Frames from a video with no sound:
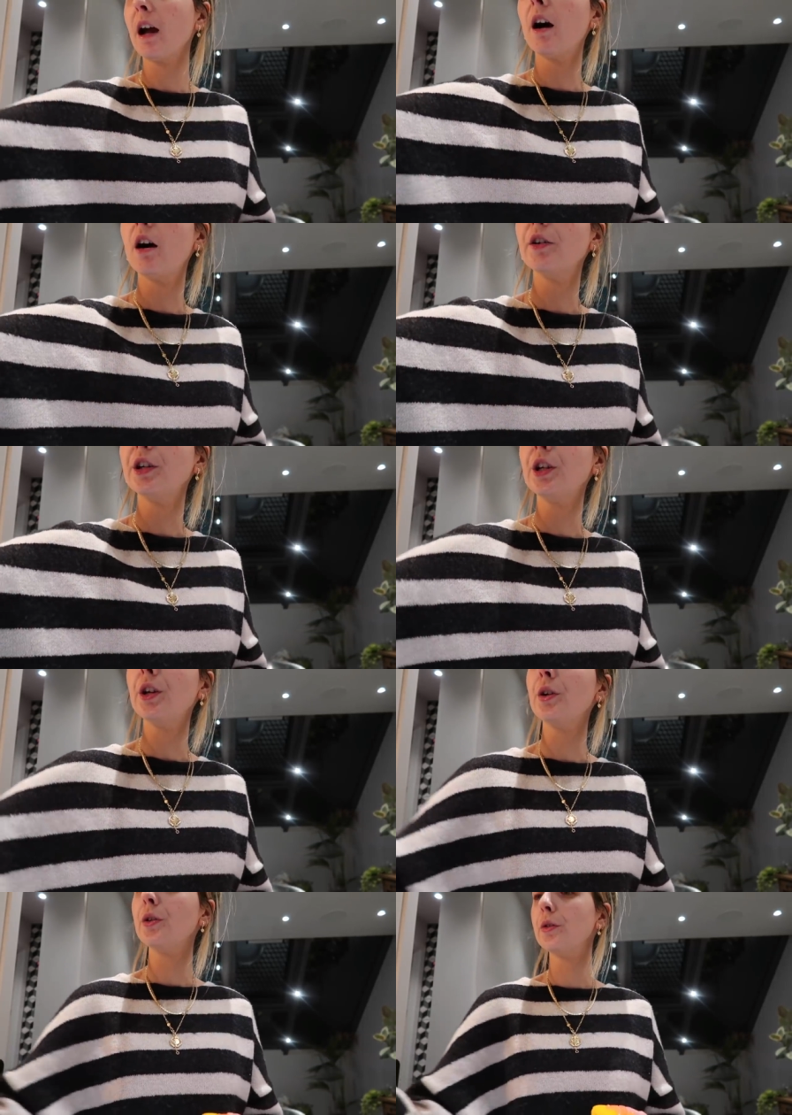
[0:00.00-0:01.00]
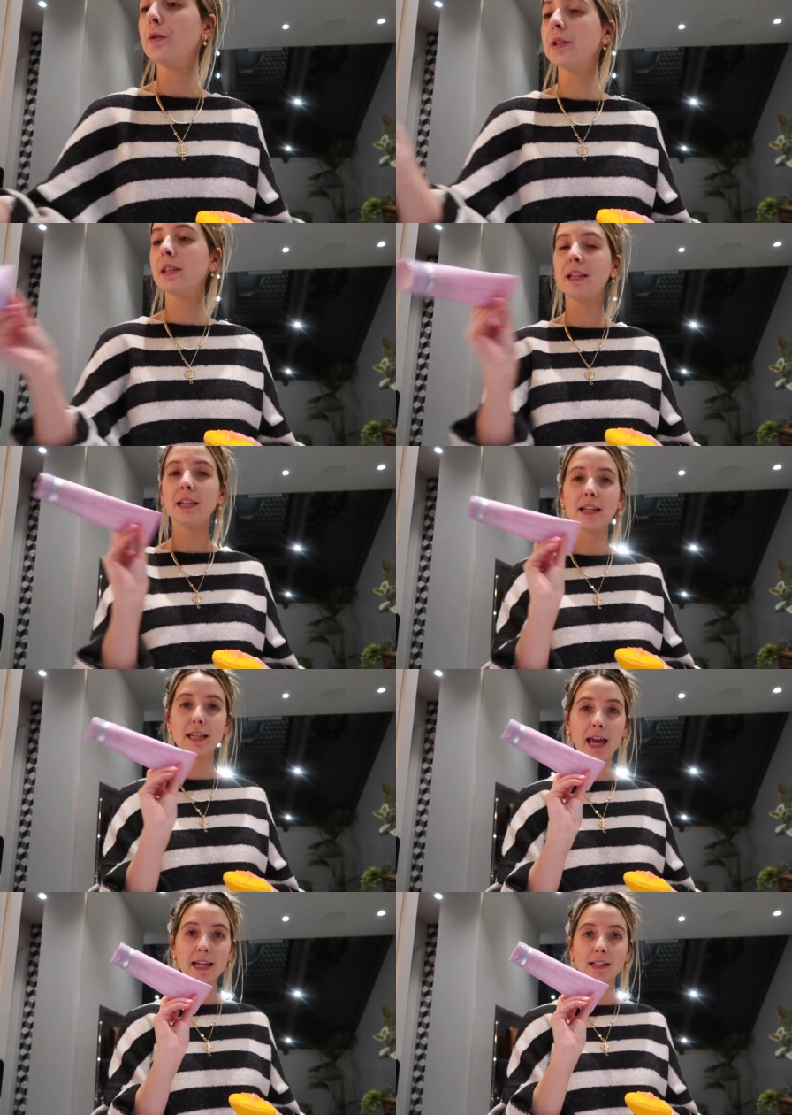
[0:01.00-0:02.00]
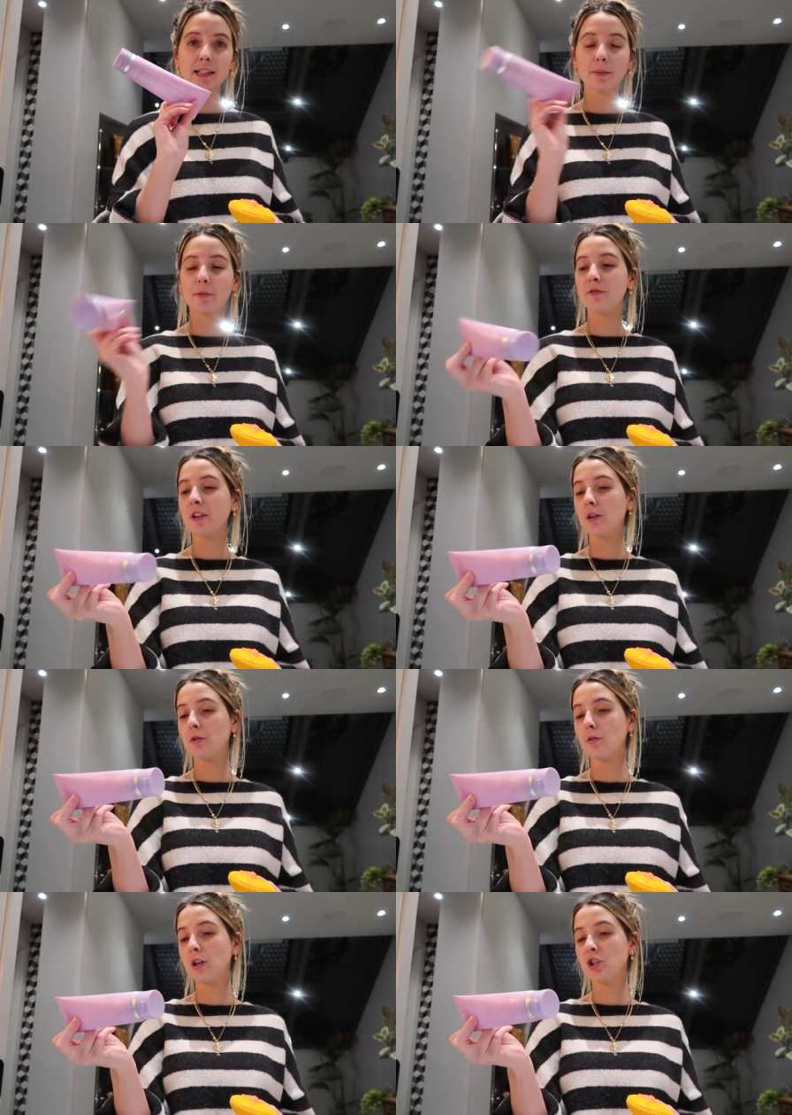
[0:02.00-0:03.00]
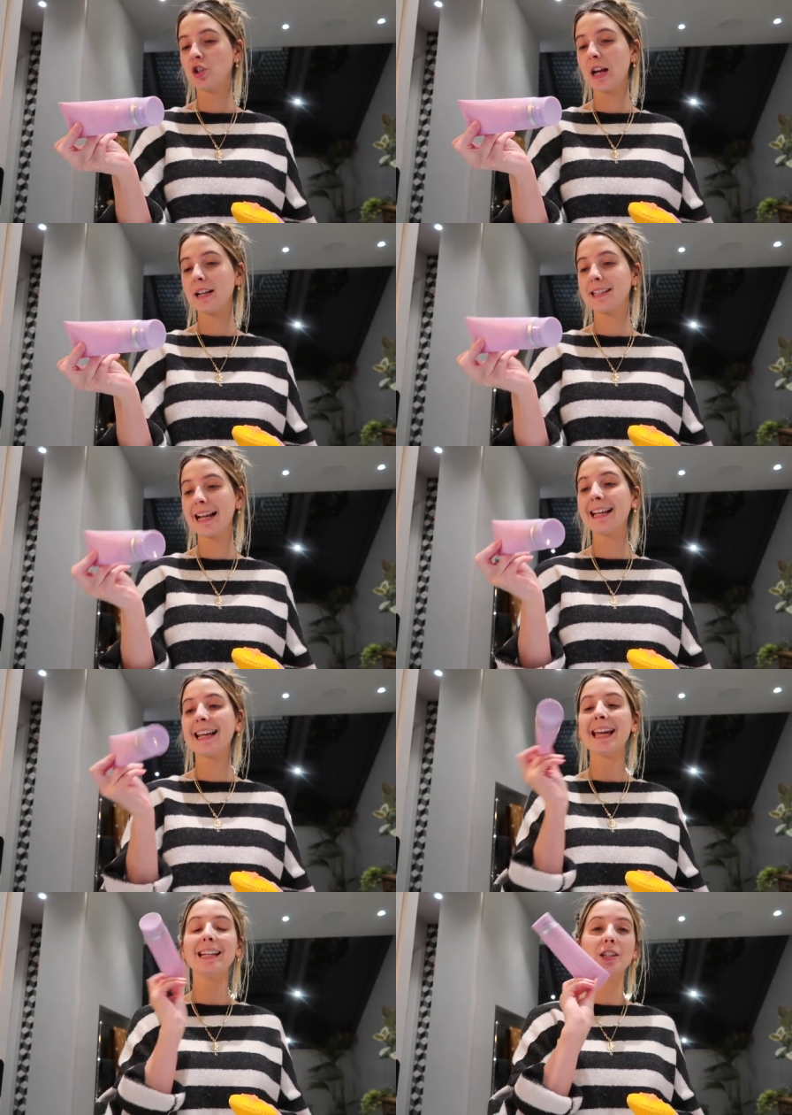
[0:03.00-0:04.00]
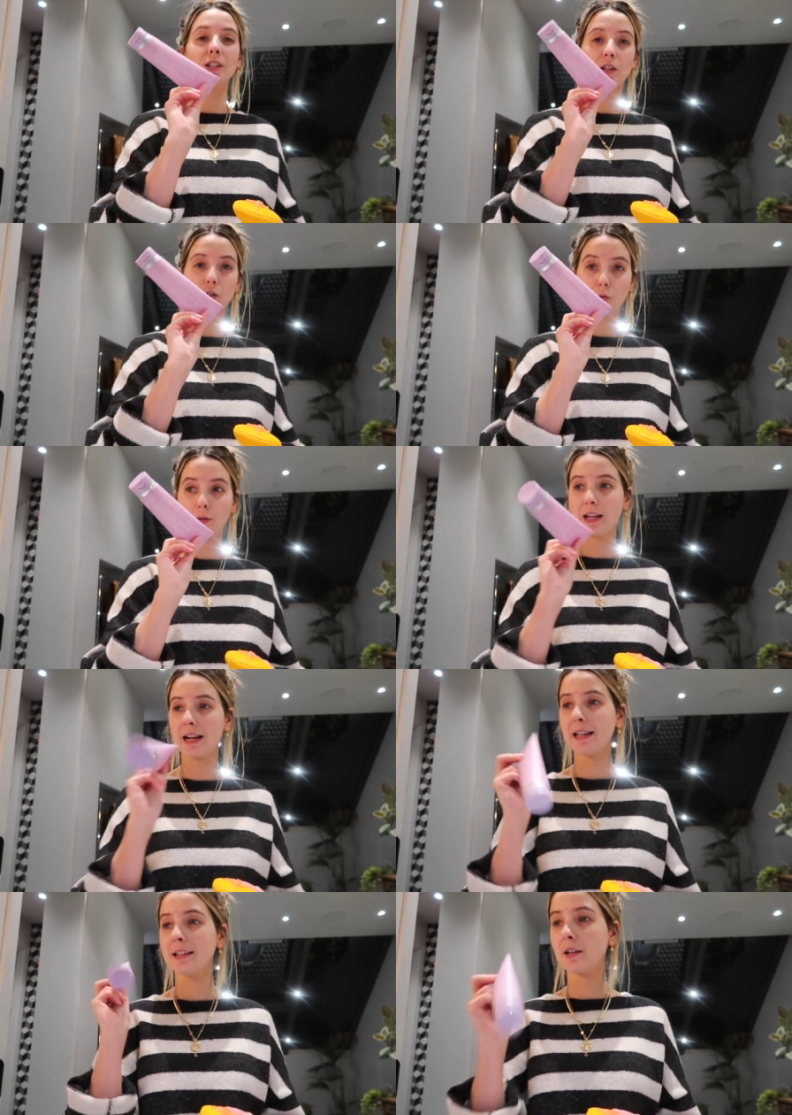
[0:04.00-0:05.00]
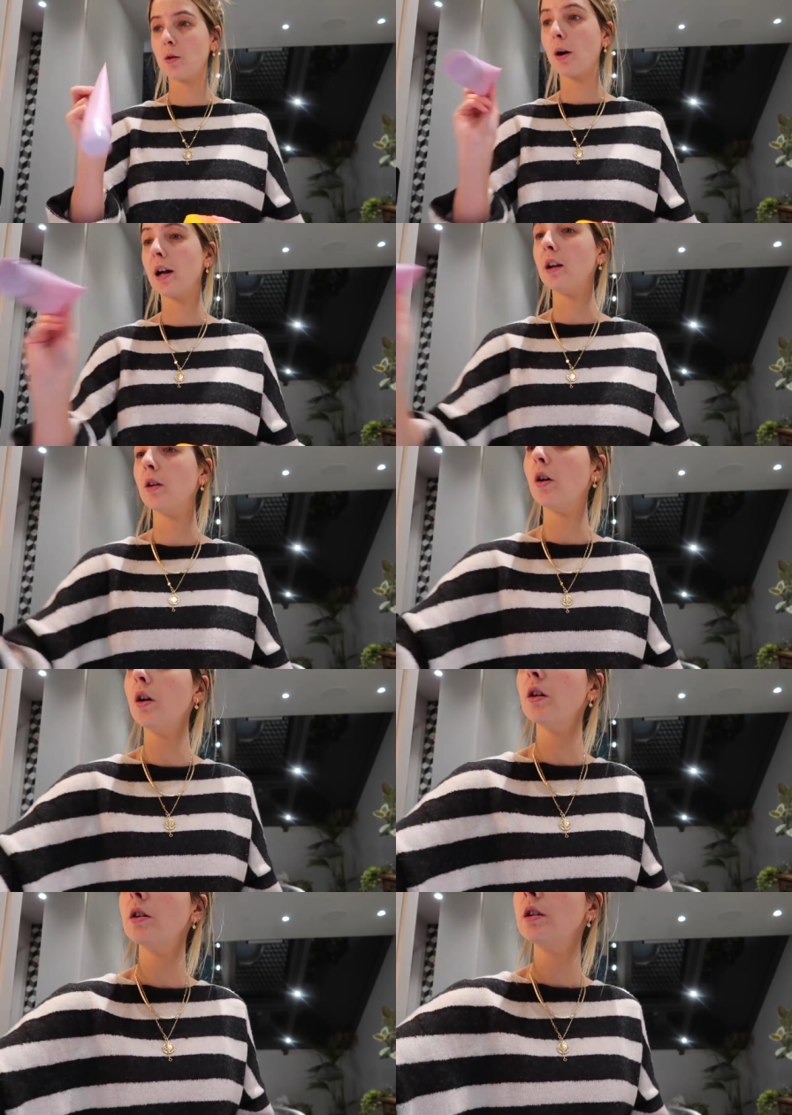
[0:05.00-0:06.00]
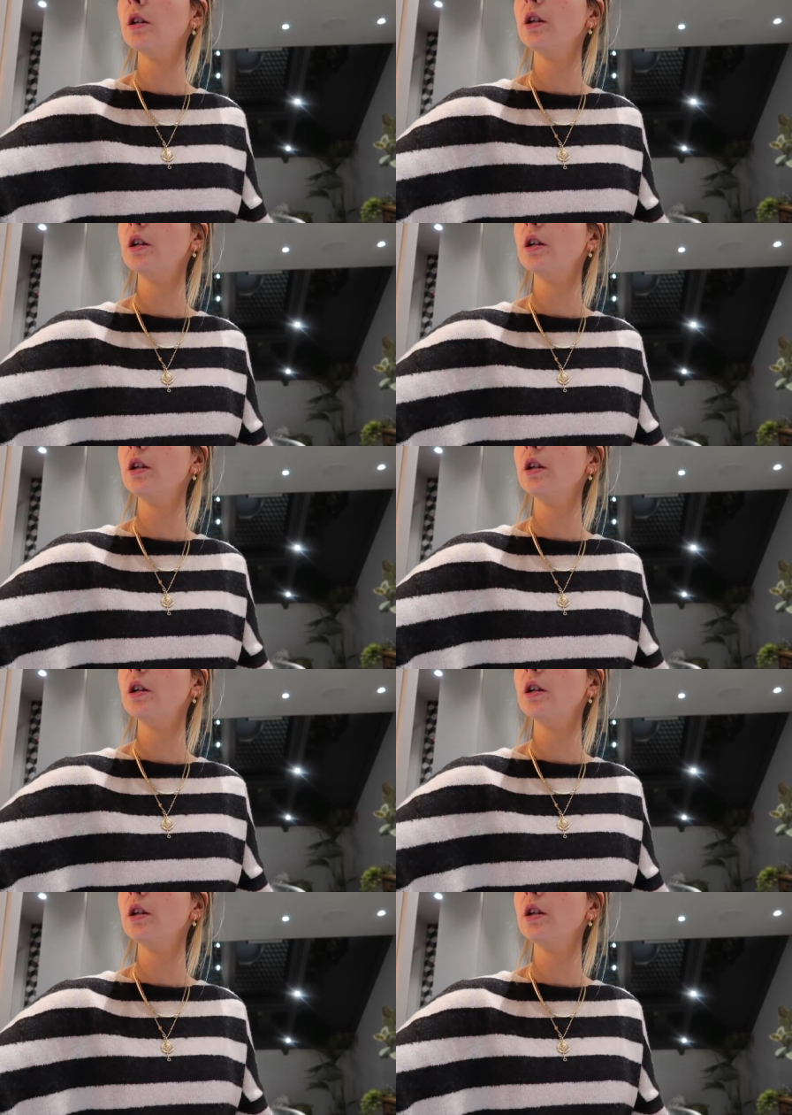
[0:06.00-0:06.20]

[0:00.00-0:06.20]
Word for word: I'll use the Kate Somerville Delicate Soothing Cleanser quite a lot.